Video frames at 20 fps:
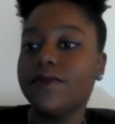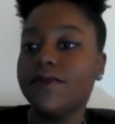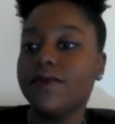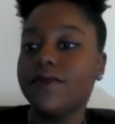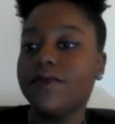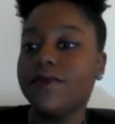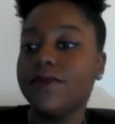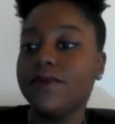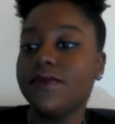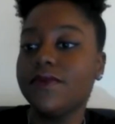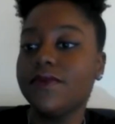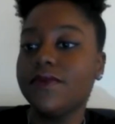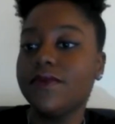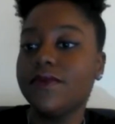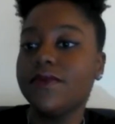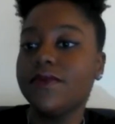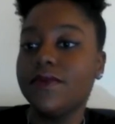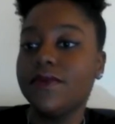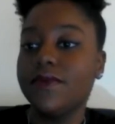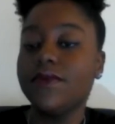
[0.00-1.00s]

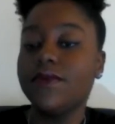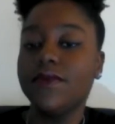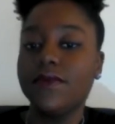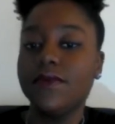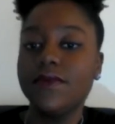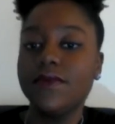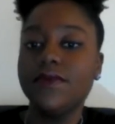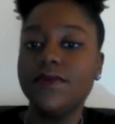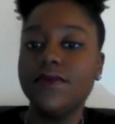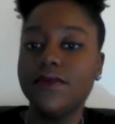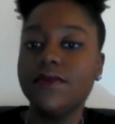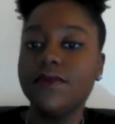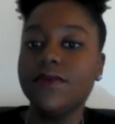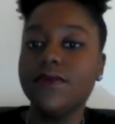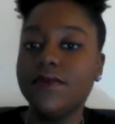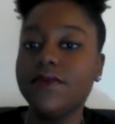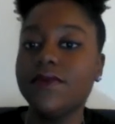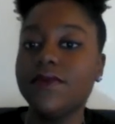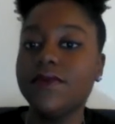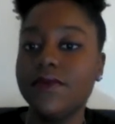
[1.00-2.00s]

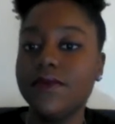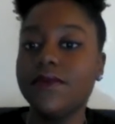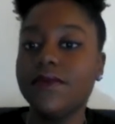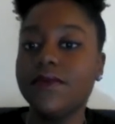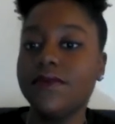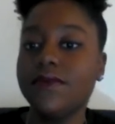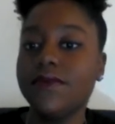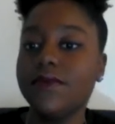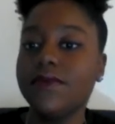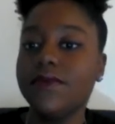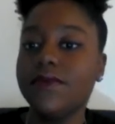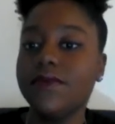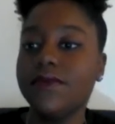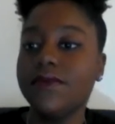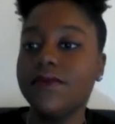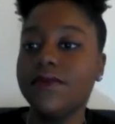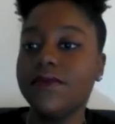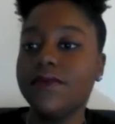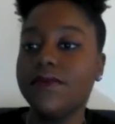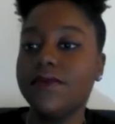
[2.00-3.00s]

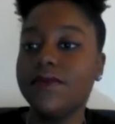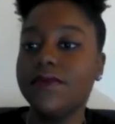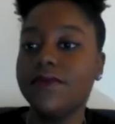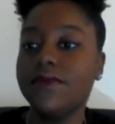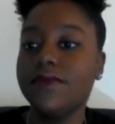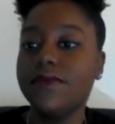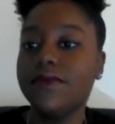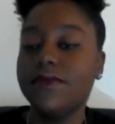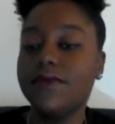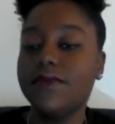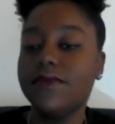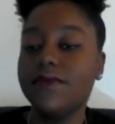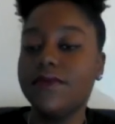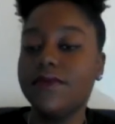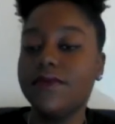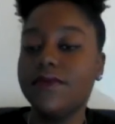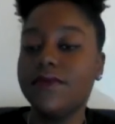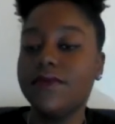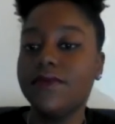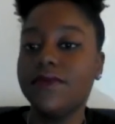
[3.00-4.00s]

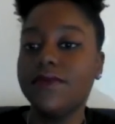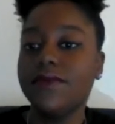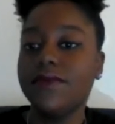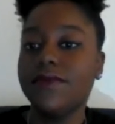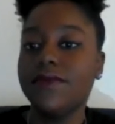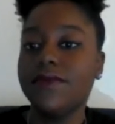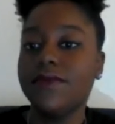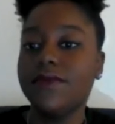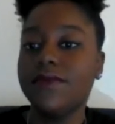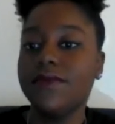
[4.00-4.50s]
The person shown says nothing.